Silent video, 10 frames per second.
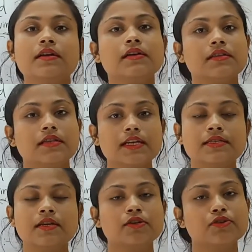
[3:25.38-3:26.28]
these
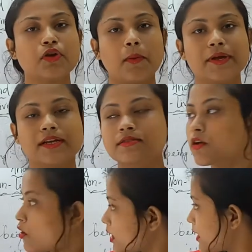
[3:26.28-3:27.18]
topics.
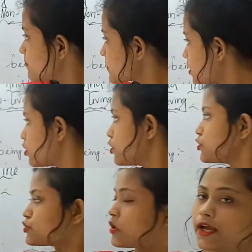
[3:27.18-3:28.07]
Okay,
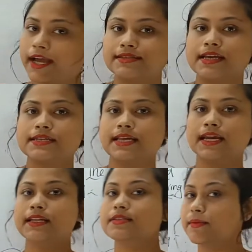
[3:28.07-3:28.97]
so as I said,
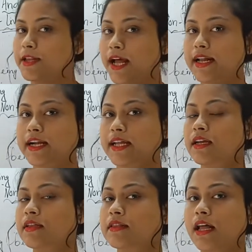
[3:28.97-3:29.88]
the similarity.
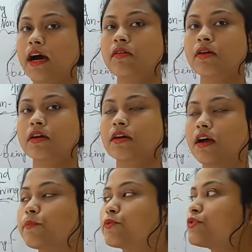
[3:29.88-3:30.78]
Now
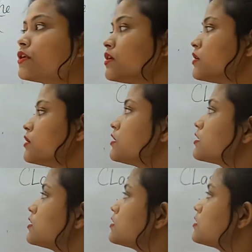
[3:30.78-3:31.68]
come to the
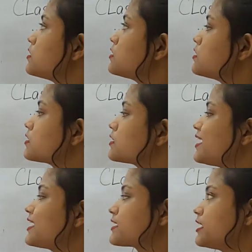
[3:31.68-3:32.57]

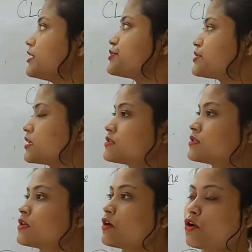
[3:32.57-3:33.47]
characteristics.
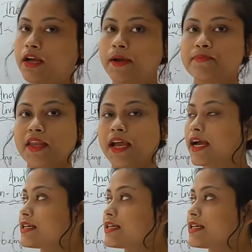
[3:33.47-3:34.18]
Okay, as